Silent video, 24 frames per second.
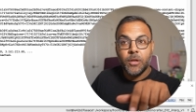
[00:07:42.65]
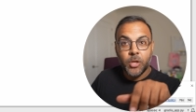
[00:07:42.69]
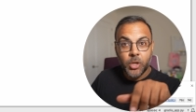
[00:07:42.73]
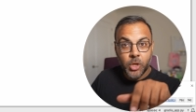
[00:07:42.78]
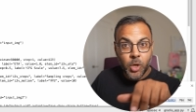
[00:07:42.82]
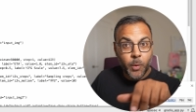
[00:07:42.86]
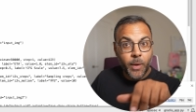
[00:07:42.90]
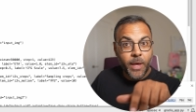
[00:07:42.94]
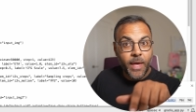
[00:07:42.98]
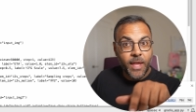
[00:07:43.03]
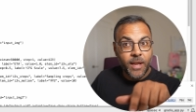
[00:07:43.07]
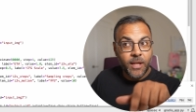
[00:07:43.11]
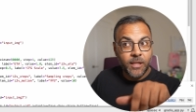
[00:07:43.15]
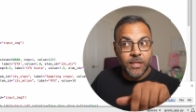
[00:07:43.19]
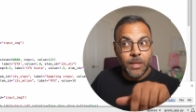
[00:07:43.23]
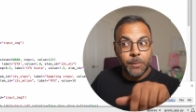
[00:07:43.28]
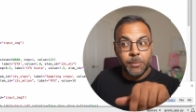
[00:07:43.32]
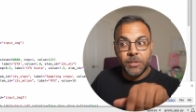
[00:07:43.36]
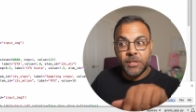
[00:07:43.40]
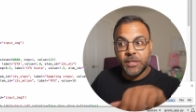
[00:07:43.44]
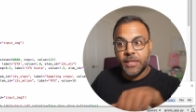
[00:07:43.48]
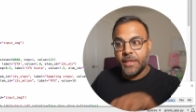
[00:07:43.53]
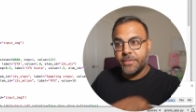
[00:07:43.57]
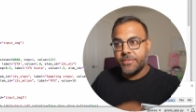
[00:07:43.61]
Go ahead and
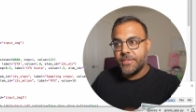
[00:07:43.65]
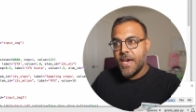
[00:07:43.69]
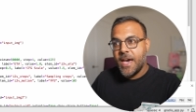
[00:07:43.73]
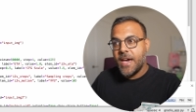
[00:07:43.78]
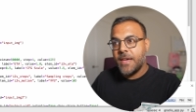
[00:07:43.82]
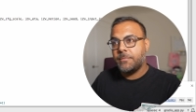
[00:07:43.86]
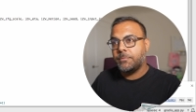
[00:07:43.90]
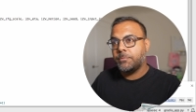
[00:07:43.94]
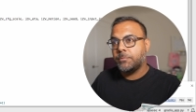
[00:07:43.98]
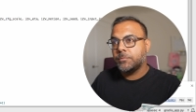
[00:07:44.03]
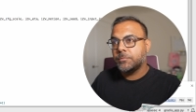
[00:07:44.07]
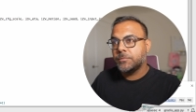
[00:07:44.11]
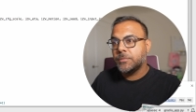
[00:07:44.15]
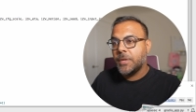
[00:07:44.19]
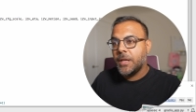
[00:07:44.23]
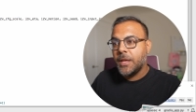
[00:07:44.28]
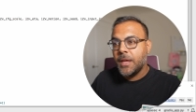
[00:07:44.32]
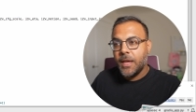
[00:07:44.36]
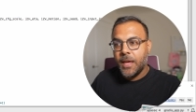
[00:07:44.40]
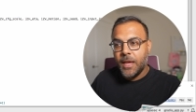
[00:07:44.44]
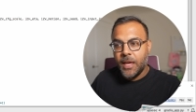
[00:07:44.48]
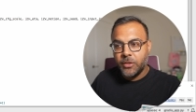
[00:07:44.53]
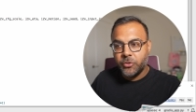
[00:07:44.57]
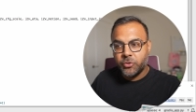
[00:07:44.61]
double click that
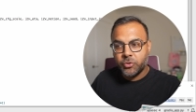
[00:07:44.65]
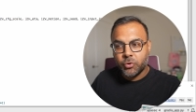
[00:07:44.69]
and